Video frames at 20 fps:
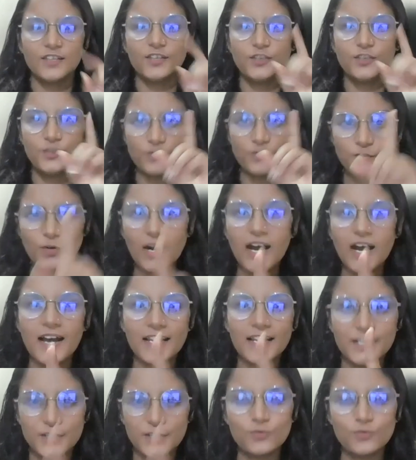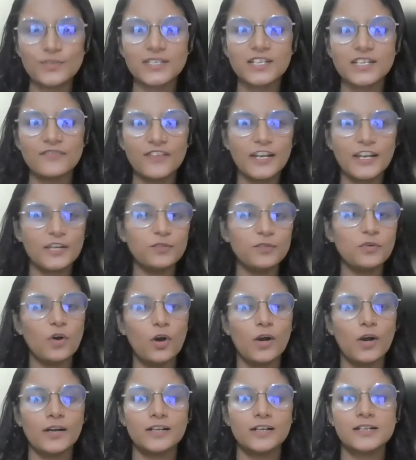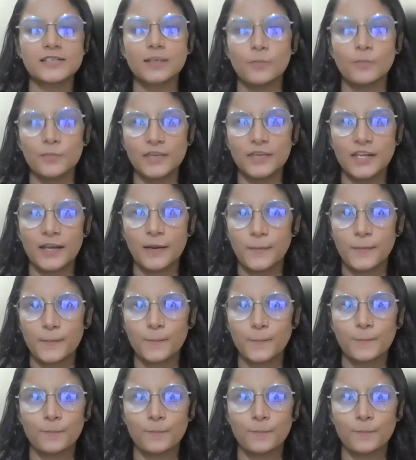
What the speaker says: You are user when you order something.